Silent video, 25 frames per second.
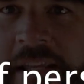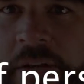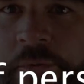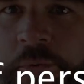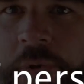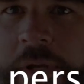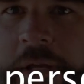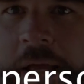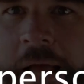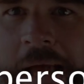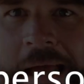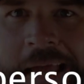thing
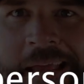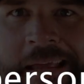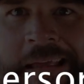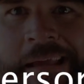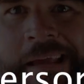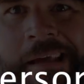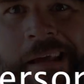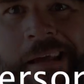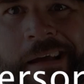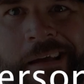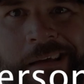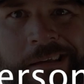we got,
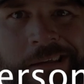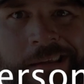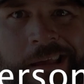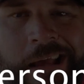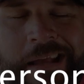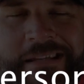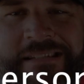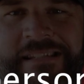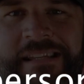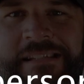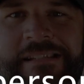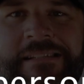a
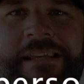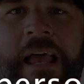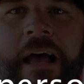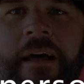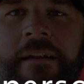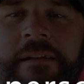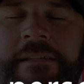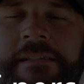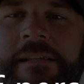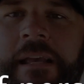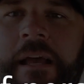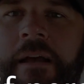guest is
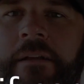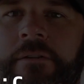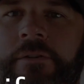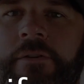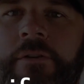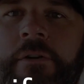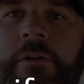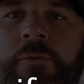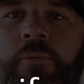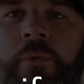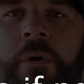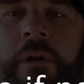out of town.
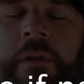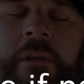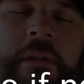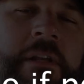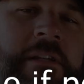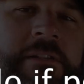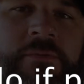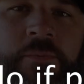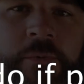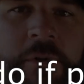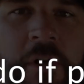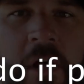You're in one of
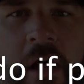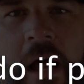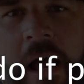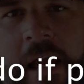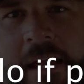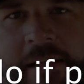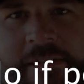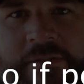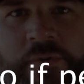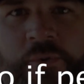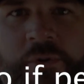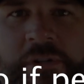these real
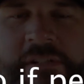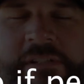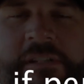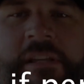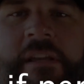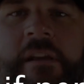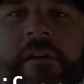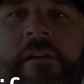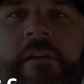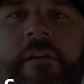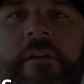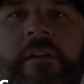high
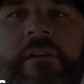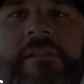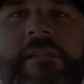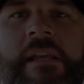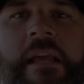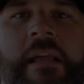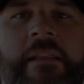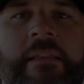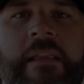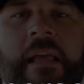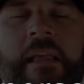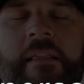touristy areas
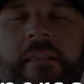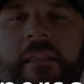and they